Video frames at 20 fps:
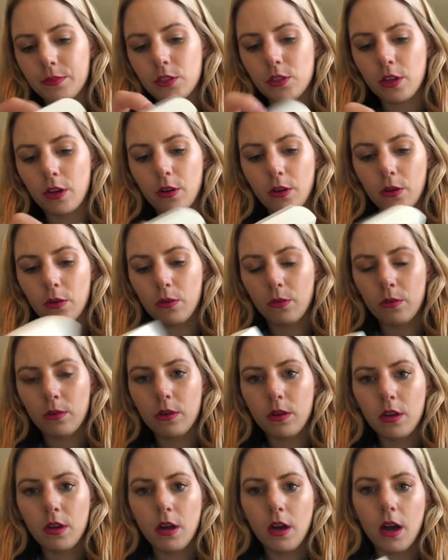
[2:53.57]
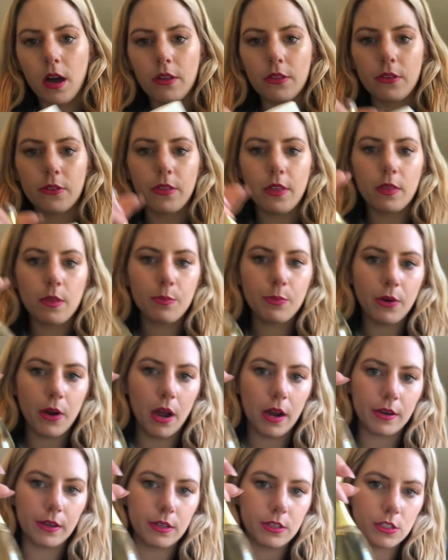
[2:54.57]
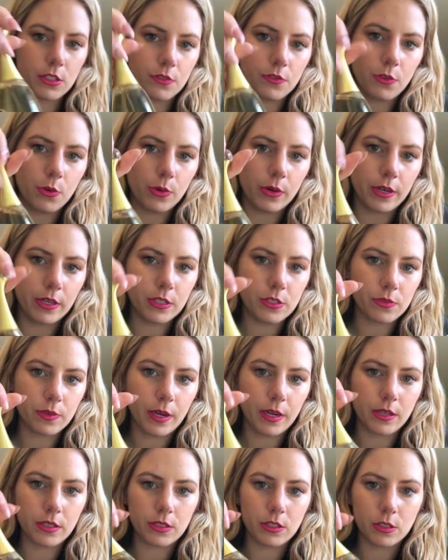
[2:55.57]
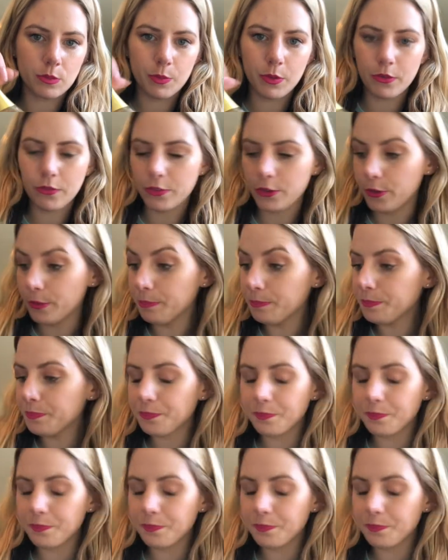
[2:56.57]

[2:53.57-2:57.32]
So other than the product, of course, right, because it's perfume,